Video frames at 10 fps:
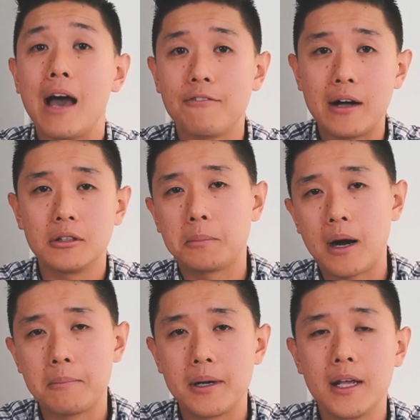I found the
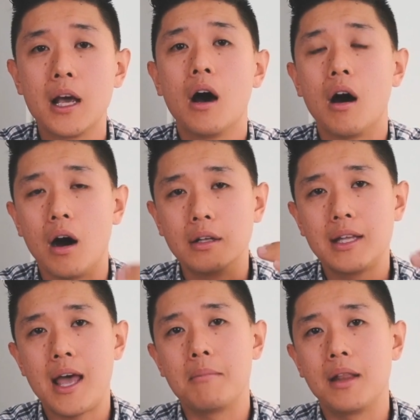property on the
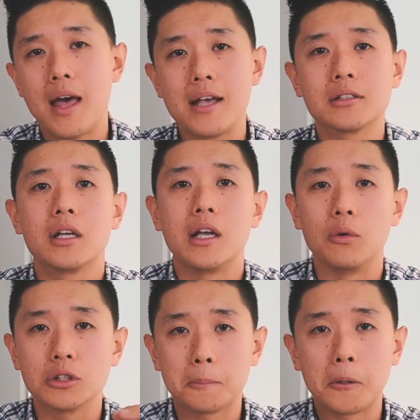MLS. It
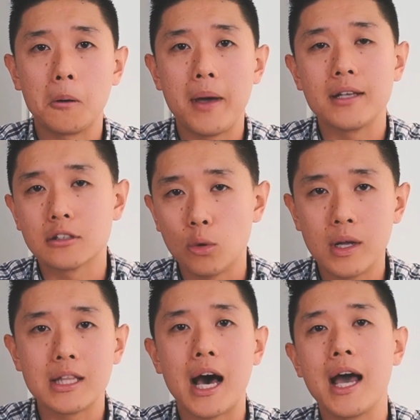was a probate.
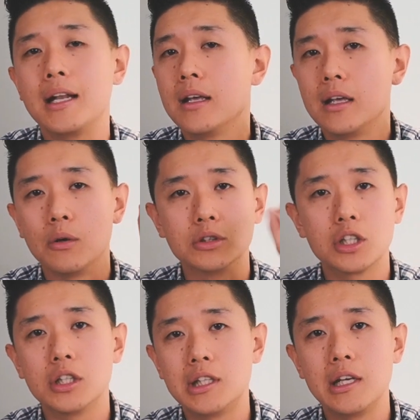Someone died. It was a
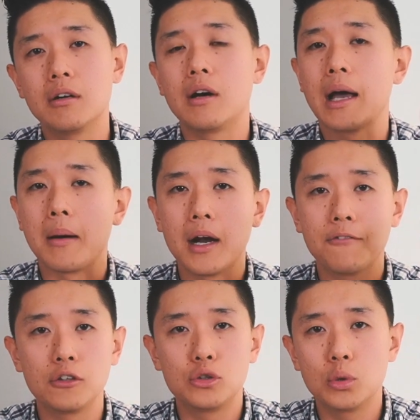good deal. I got it
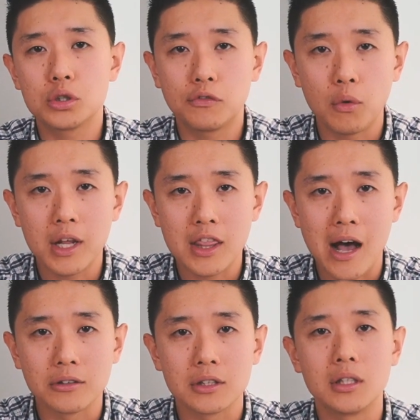for
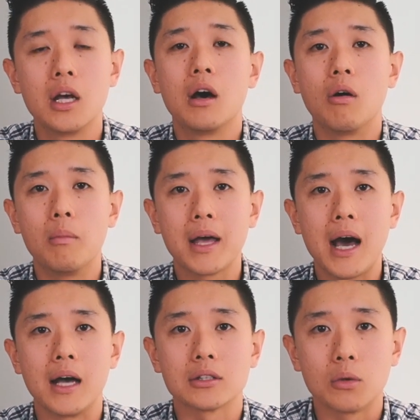$240,000. Oh my gosh,